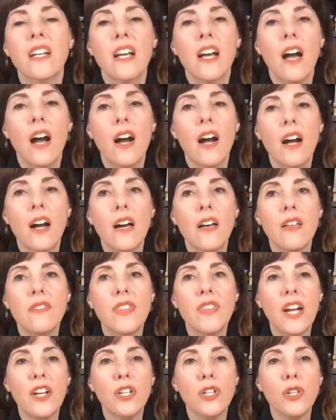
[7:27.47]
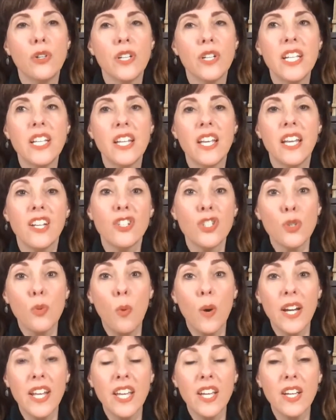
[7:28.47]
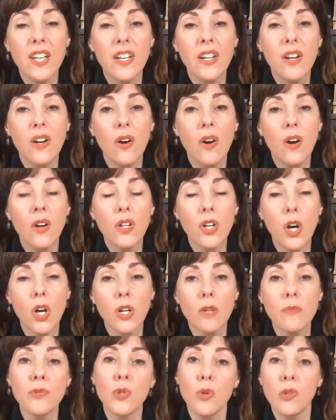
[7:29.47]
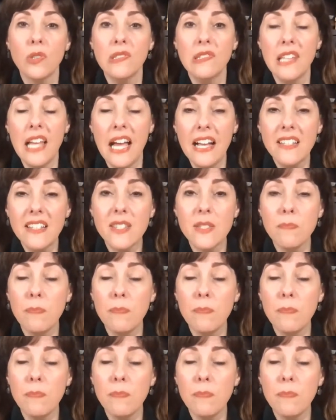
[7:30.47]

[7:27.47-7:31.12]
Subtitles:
that you're eating 20 carbs or less,